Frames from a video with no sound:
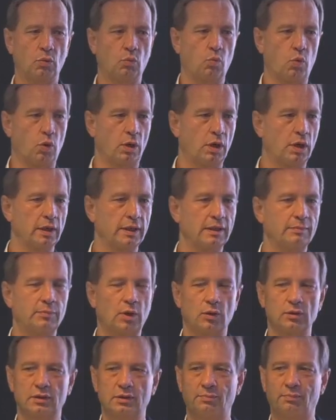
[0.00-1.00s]
word
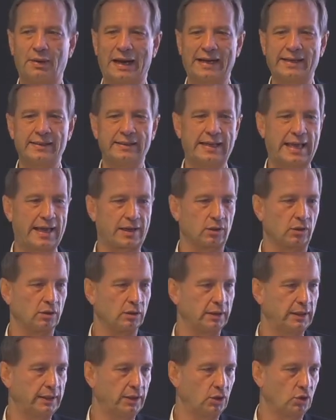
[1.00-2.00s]
about the
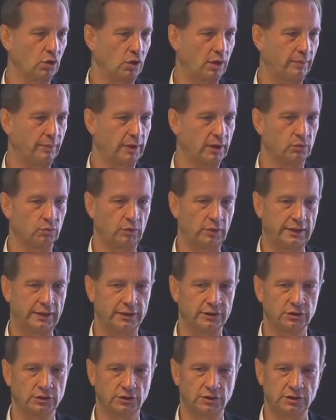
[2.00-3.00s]
bilateral economic
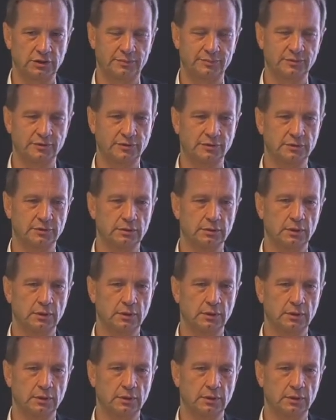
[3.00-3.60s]
relationships.